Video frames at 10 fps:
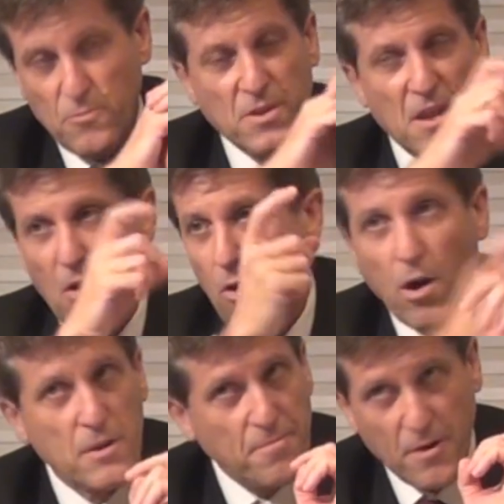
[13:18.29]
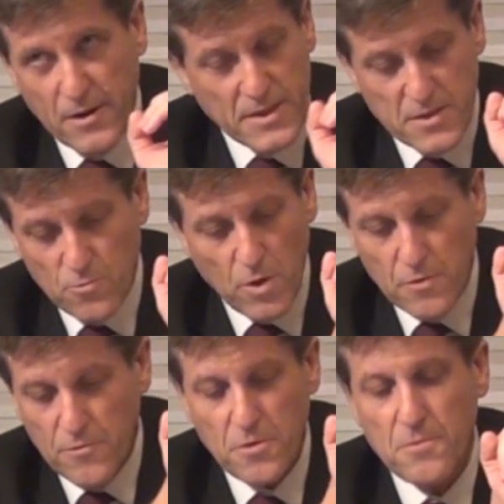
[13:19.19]
with all the parties in
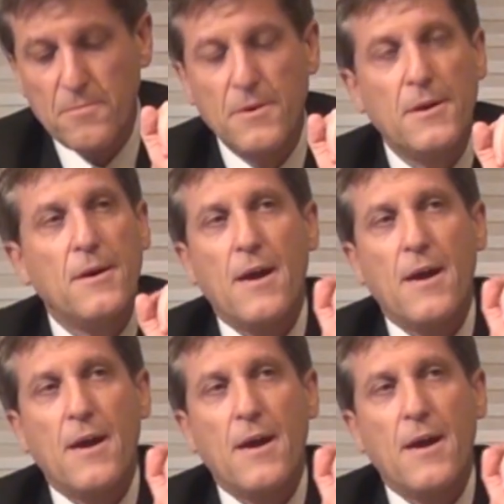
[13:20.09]
one room,